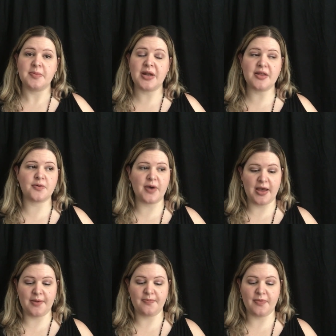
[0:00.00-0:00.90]
But either
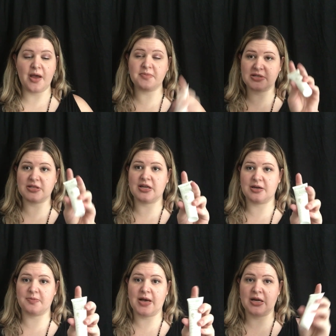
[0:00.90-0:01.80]
way, I'm excited
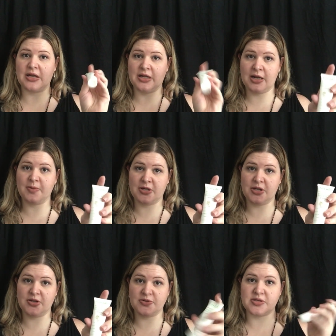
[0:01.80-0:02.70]
about it and I'm going to
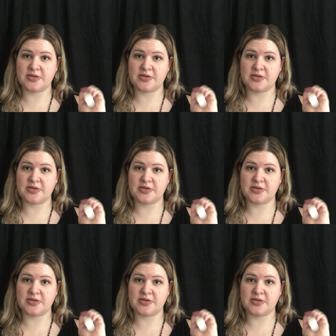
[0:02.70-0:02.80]
use